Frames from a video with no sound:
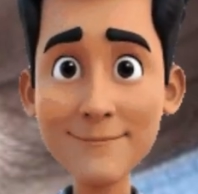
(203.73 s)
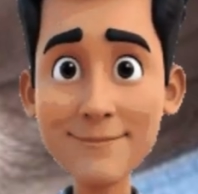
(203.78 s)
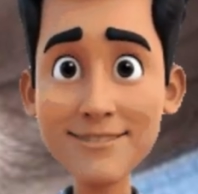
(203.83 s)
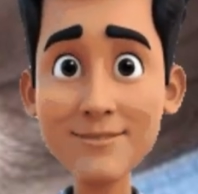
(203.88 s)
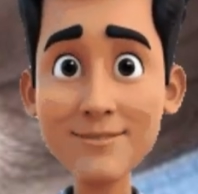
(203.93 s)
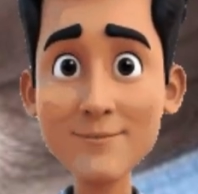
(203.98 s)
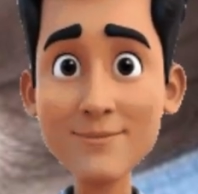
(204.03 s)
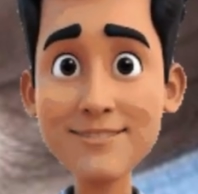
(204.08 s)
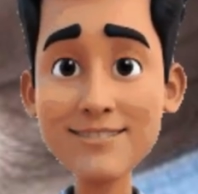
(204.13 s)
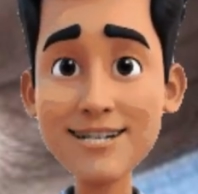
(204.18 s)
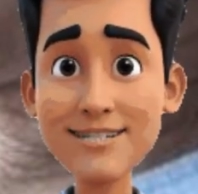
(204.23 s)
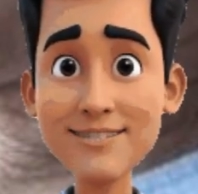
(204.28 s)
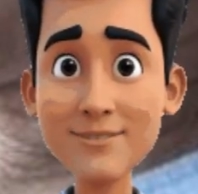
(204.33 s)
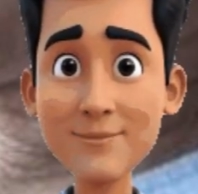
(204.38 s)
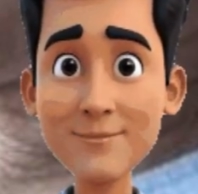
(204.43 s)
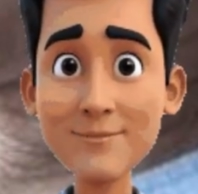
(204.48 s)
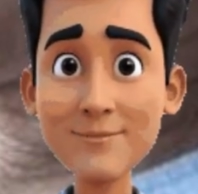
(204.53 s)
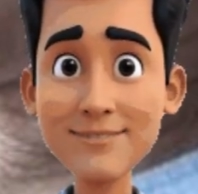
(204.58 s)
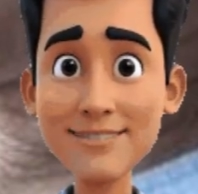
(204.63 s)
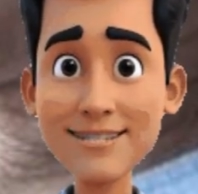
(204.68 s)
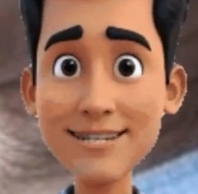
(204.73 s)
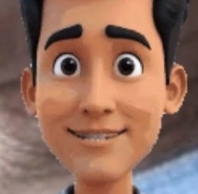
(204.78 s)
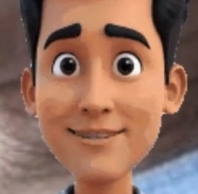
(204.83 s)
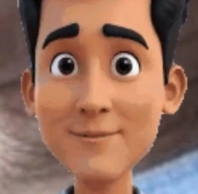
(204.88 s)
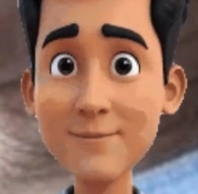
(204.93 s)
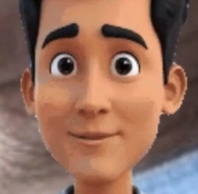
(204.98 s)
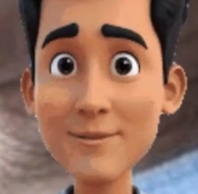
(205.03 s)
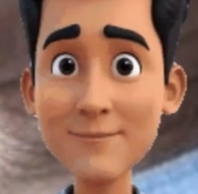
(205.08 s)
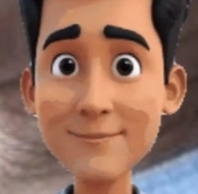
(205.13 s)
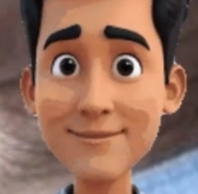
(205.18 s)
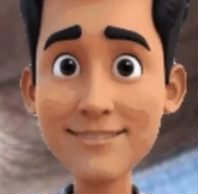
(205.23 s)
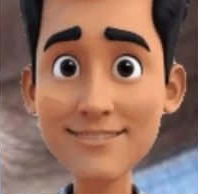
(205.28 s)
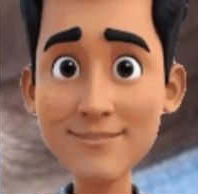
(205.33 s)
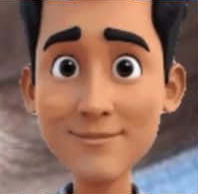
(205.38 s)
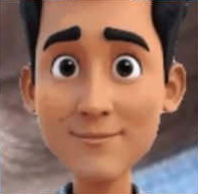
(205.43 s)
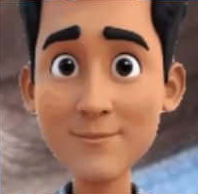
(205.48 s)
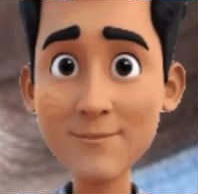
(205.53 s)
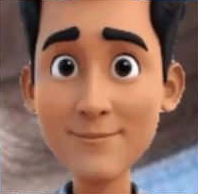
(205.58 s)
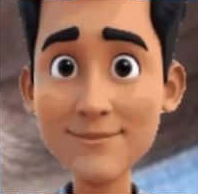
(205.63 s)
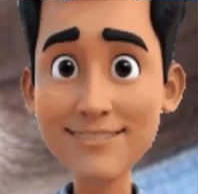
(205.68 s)
If the fever continues beyond a
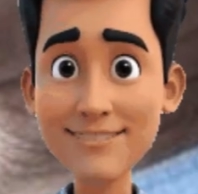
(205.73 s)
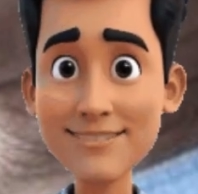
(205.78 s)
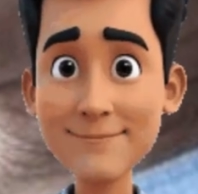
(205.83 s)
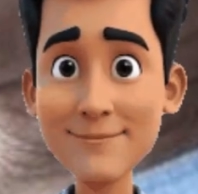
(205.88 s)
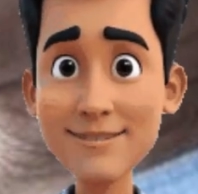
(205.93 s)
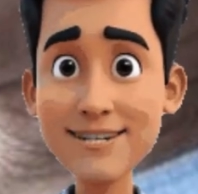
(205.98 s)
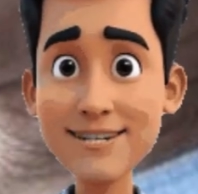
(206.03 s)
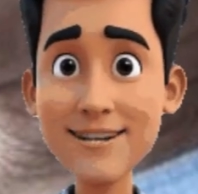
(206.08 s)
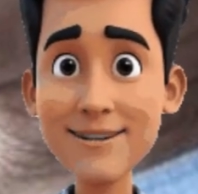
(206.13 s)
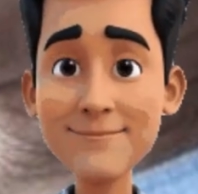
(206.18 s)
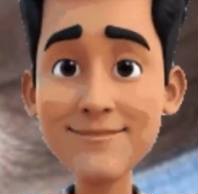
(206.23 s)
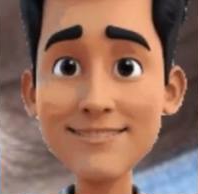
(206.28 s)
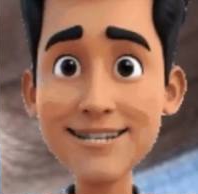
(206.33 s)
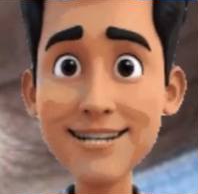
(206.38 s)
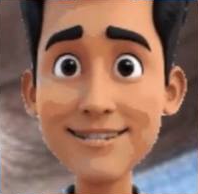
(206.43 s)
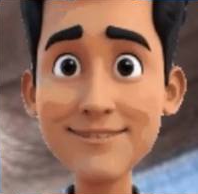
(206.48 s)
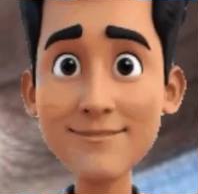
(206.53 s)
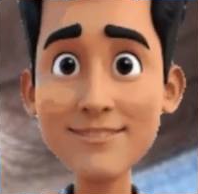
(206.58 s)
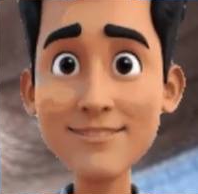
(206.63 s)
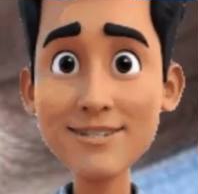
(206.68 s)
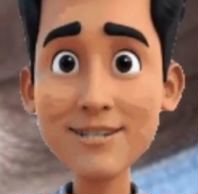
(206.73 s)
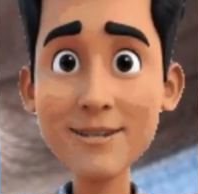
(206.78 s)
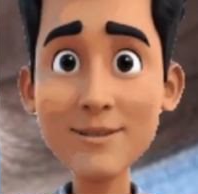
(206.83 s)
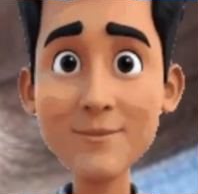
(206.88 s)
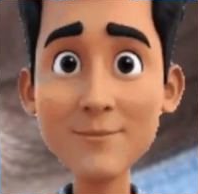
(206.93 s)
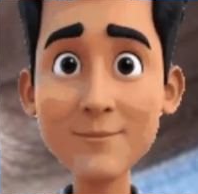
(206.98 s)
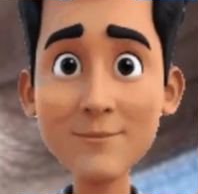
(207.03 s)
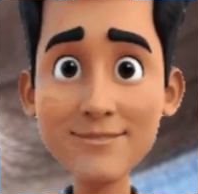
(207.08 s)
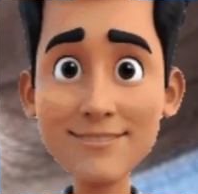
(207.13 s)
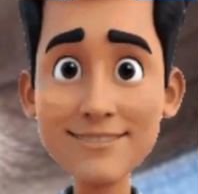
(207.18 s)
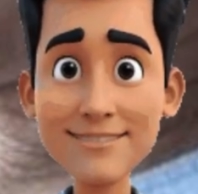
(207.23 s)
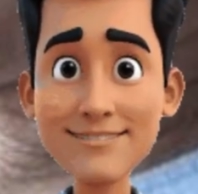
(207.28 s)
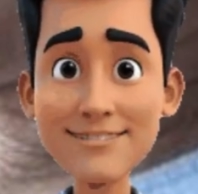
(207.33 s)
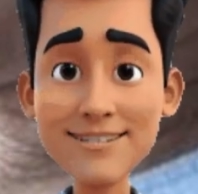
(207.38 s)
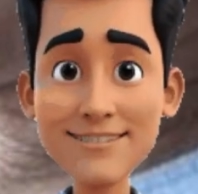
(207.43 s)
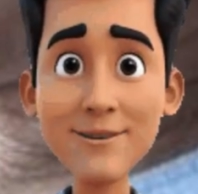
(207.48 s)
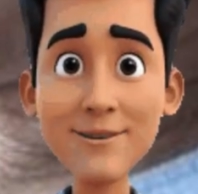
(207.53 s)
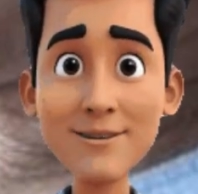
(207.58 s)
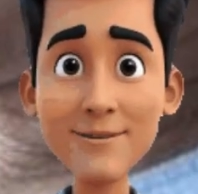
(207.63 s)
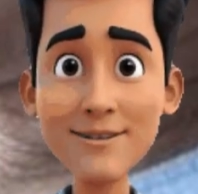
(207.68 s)
week, medical consultation is
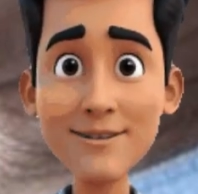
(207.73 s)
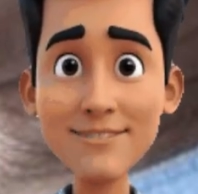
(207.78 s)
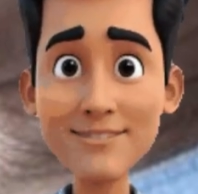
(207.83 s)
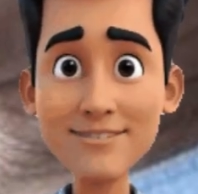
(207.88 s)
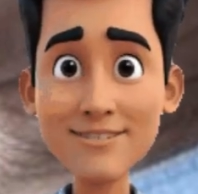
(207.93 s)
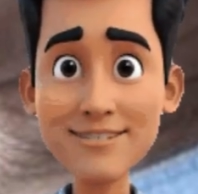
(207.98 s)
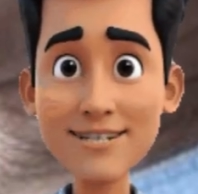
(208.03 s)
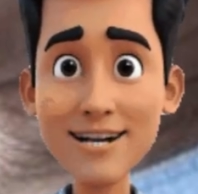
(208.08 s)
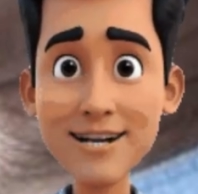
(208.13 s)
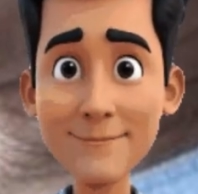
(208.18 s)
necessary.